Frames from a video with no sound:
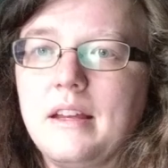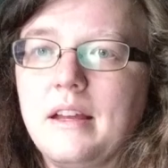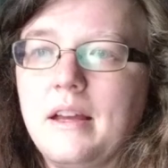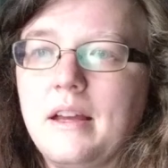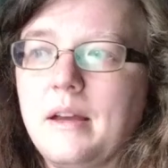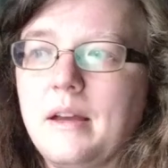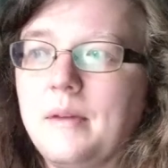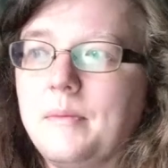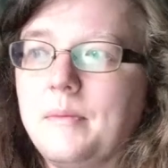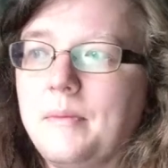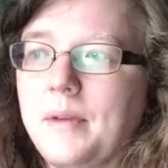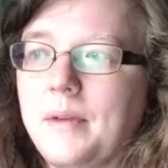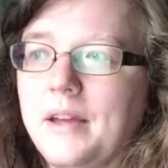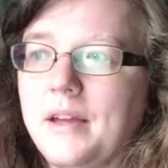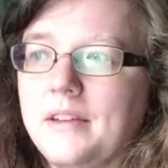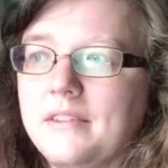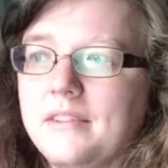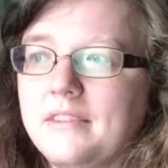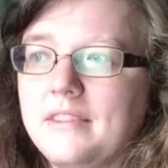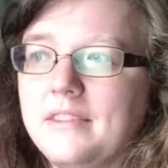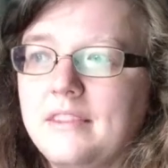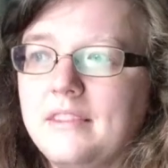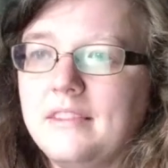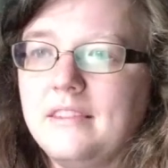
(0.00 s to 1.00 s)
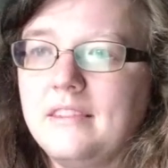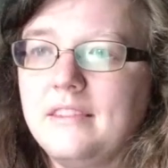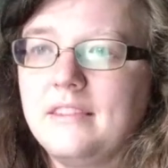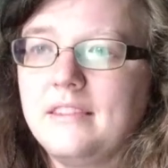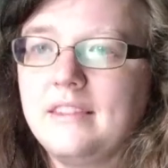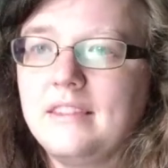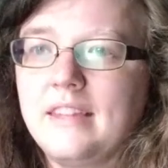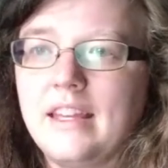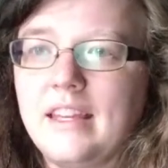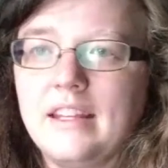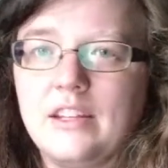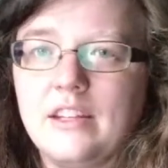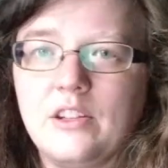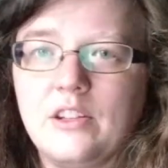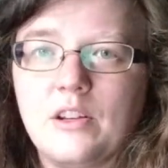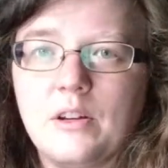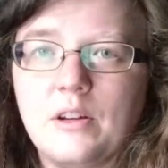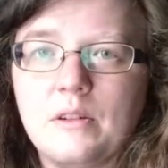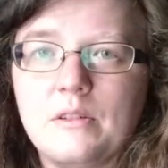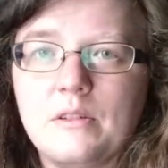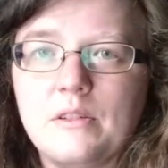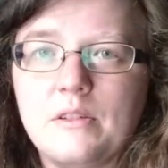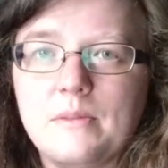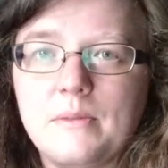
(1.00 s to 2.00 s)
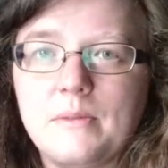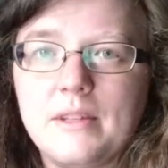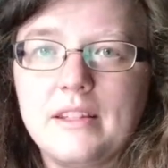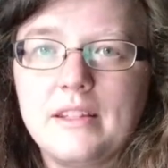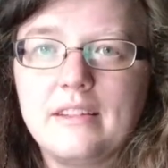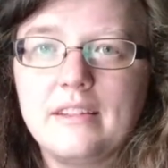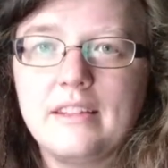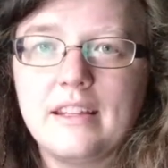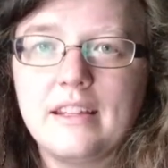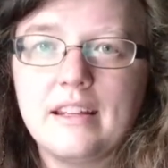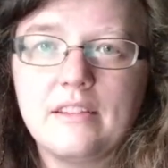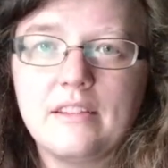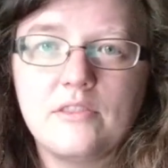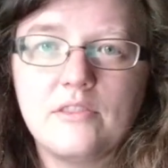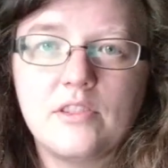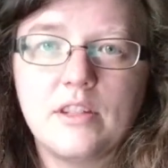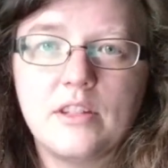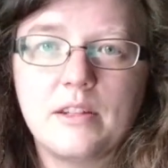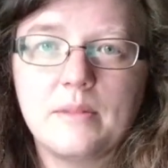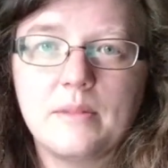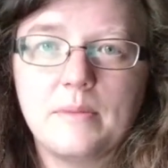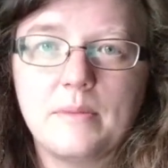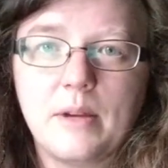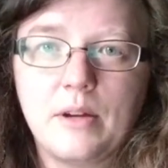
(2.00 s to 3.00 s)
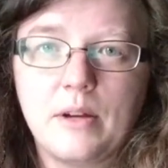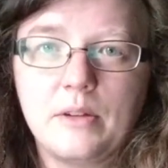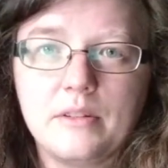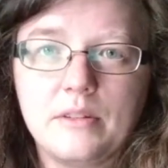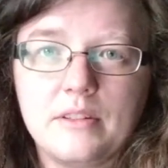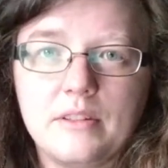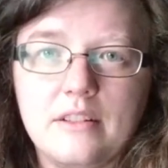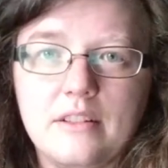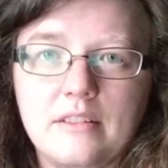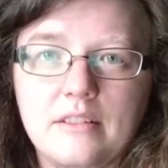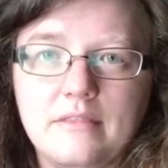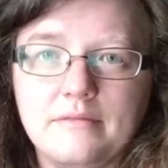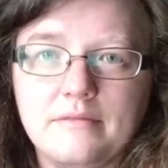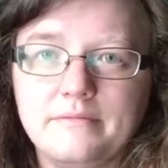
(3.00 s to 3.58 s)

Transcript: about that encouragement that I was talking about earlier?